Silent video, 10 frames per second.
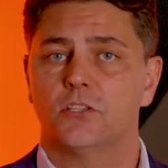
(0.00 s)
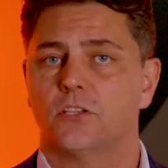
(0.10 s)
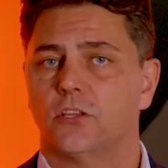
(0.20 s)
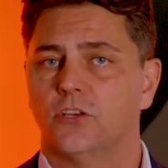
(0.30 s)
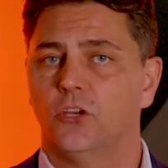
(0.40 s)

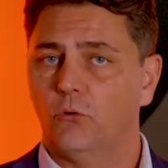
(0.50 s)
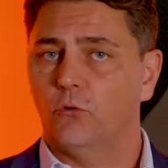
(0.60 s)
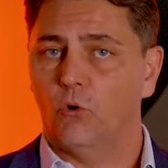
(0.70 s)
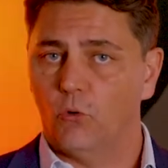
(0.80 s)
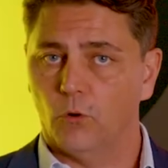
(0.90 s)
to the new
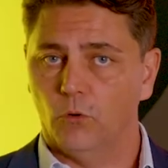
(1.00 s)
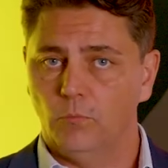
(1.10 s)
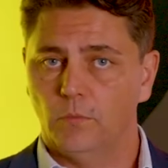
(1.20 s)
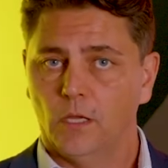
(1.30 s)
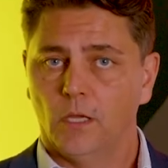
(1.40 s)

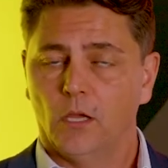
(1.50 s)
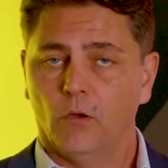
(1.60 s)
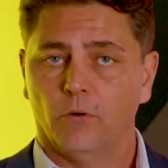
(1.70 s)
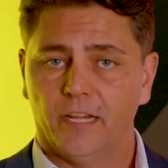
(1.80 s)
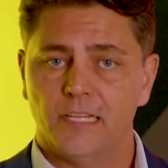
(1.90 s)
normal,
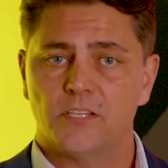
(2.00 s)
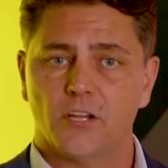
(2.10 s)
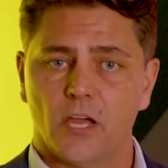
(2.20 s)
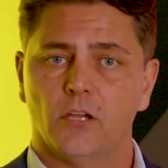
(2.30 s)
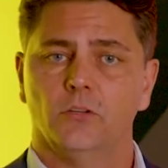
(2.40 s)
we need to
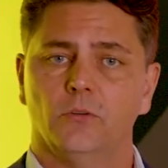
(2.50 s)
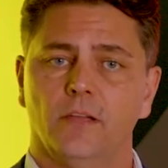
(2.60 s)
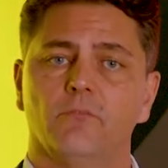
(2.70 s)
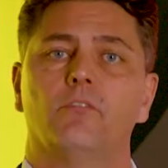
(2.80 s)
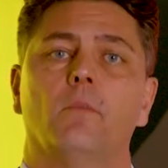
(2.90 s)
know
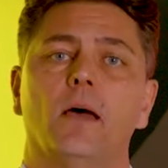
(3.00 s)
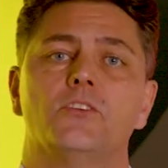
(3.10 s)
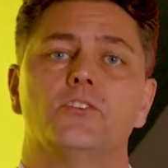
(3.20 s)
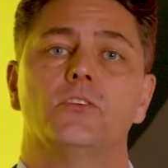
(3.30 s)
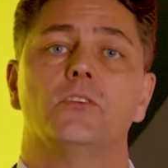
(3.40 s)

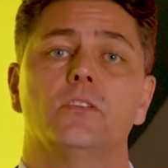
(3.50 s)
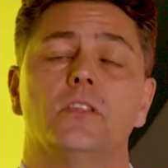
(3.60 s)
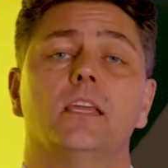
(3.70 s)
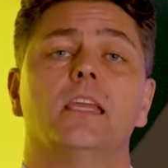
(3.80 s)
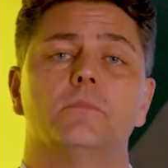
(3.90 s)
information
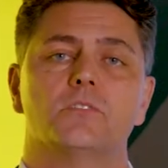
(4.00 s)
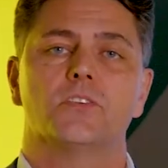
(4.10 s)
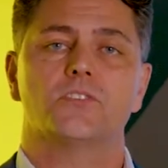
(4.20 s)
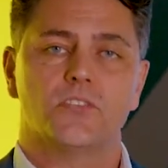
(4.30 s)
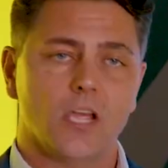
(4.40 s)
that keeps
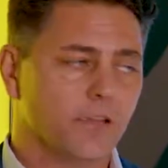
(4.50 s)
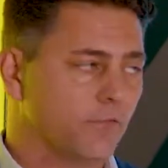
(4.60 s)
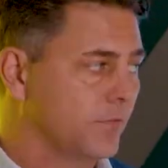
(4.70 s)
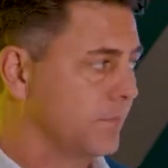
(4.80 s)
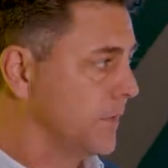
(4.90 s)
us safe.
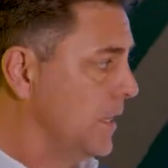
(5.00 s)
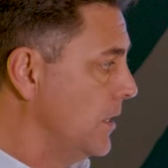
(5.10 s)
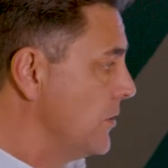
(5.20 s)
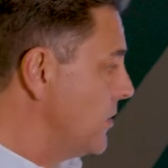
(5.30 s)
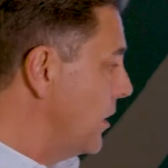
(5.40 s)

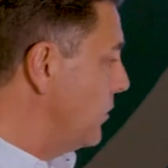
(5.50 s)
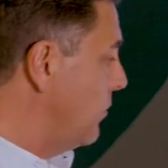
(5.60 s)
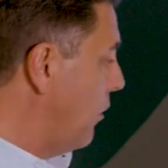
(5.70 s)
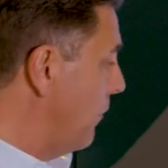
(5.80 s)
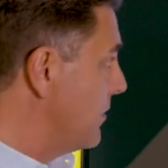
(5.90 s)

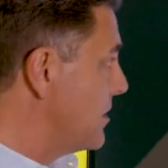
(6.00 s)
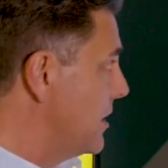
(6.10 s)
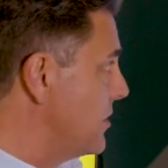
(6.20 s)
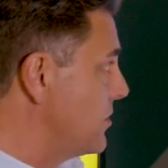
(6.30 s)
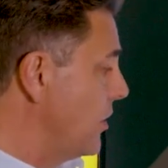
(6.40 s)
So
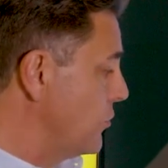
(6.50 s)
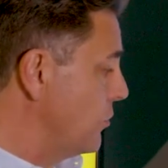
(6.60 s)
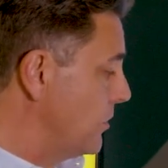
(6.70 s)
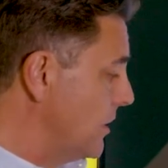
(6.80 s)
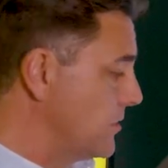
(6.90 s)
obviously
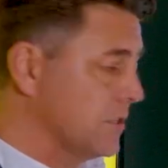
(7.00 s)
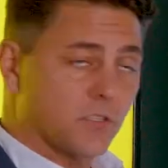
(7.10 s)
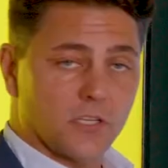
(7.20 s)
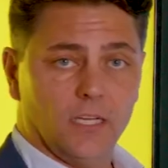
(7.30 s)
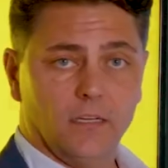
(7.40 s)
social
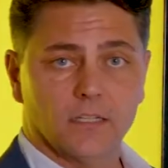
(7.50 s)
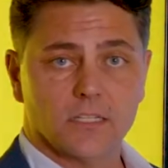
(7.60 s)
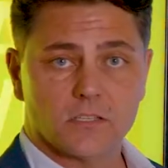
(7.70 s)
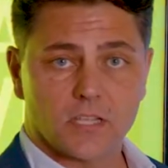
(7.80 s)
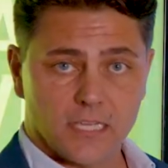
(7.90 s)
distancing
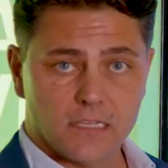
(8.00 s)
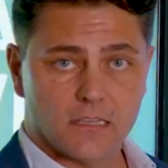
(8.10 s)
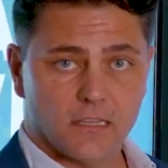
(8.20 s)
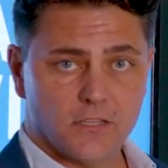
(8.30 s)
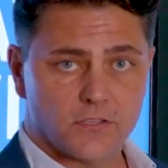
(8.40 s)
is key
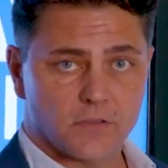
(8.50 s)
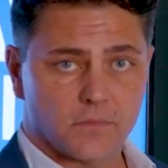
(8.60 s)
to this.